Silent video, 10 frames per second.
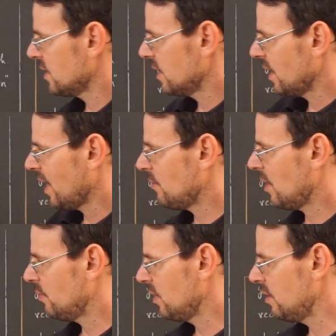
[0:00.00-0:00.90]
that came
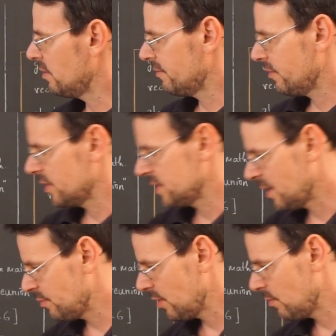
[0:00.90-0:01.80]
up here. For
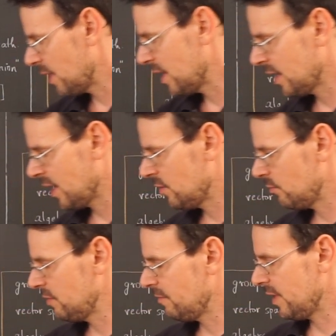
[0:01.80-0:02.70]
example, why can't
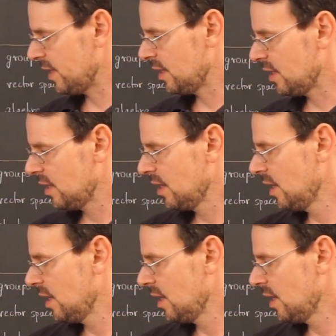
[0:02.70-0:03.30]
we find